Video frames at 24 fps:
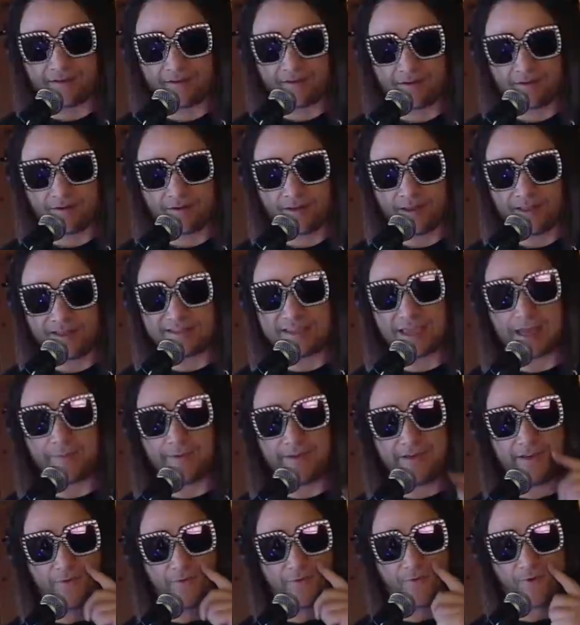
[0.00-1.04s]
It's got to be
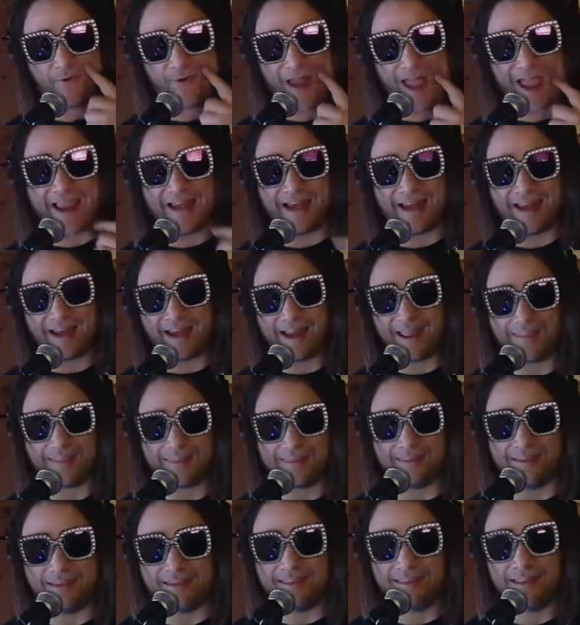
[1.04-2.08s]
done right at
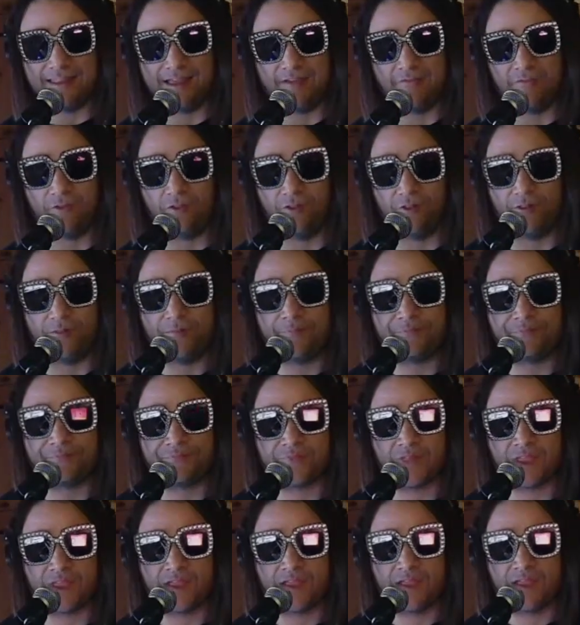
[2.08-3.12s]
the level
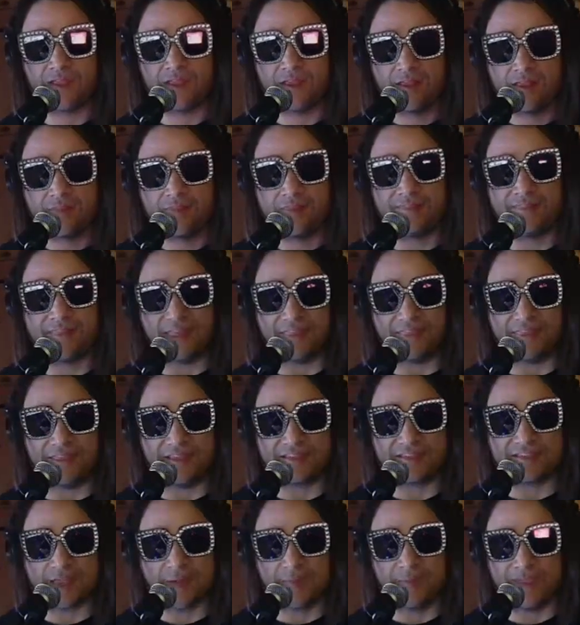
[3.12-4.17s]
that thing's
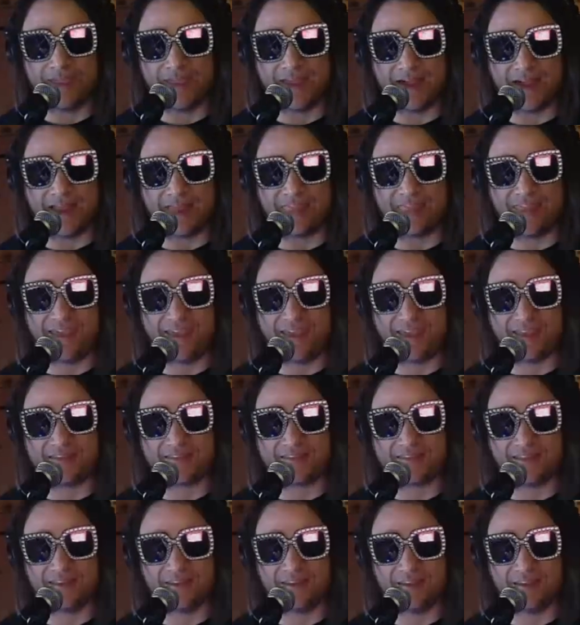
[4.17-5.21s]
coming in. And
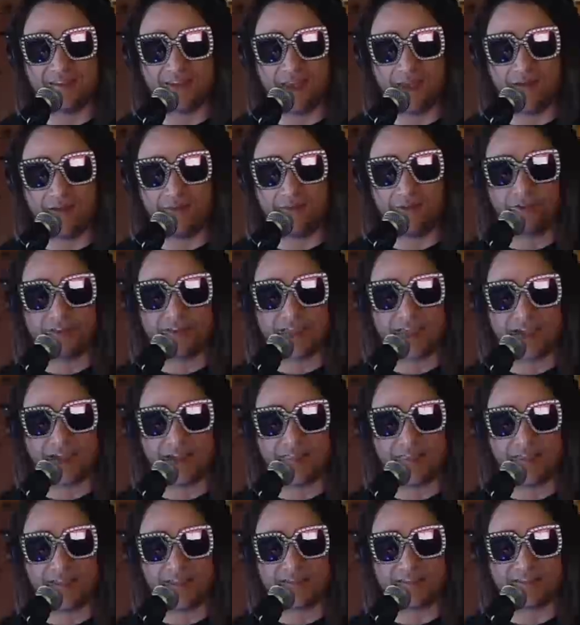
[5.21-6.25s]
I looked at it, I
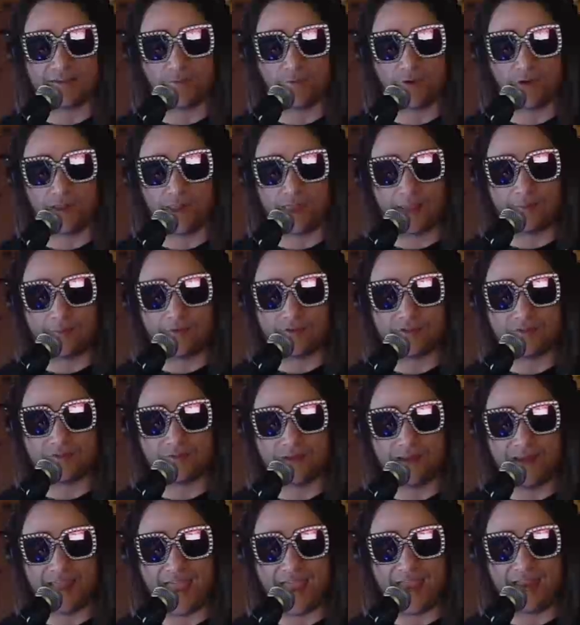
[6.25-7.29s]
think it's somewhere like between
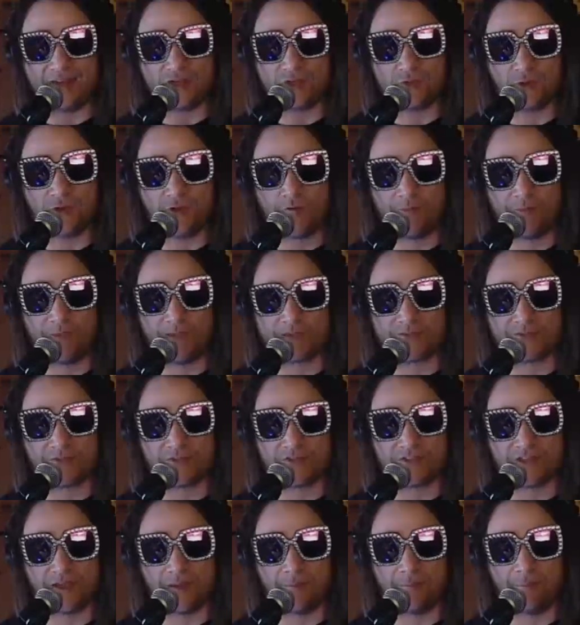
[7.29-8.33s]
8 and 12 pixels
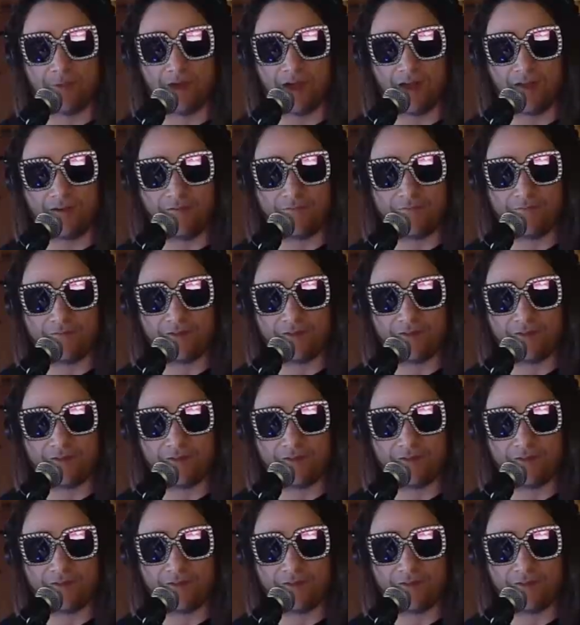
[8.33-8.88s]
above